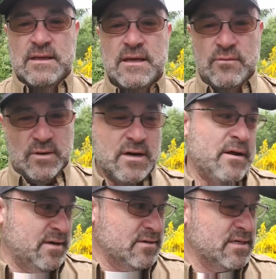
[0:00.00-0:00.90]
we're
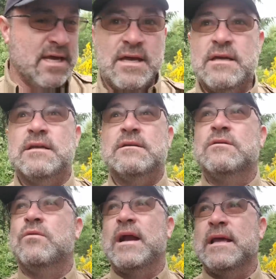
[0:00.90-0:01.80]
out here today in
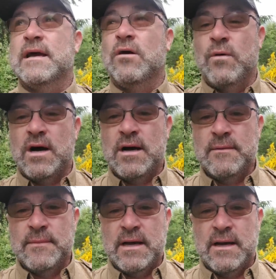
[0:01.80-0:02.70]
rainy
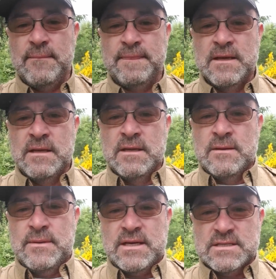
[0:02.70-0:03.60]
Elwha um,
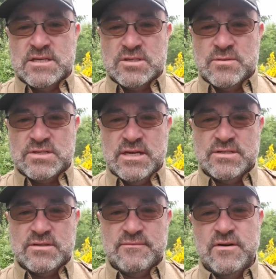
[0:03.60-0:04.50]
because customer states
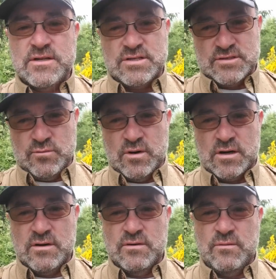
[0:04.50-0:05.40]
that their furnace doesn't work.
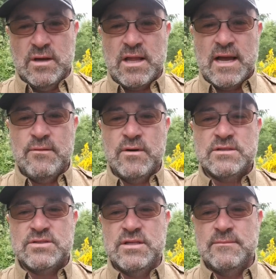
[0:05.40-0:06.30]
Well, I
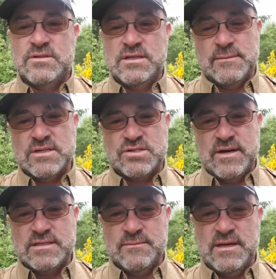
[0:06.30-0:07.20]
want them to
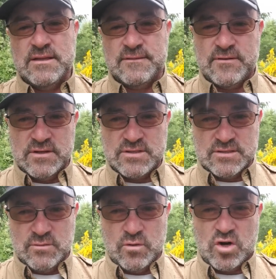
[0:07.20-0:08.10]
demonstrate to me that the furnace
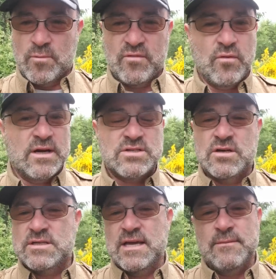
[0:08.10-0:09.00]
doesn't work, or before I
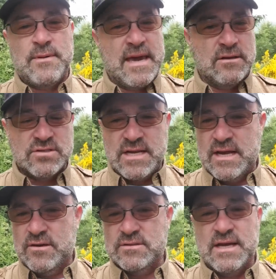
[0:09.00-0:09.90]
start taking panels
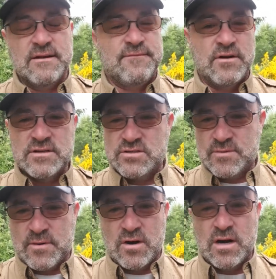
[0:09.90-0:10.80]
down, taking furnaces
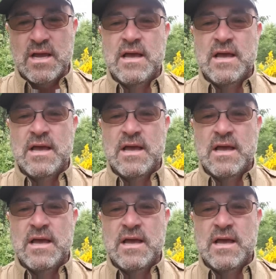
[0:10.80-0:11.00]
apart,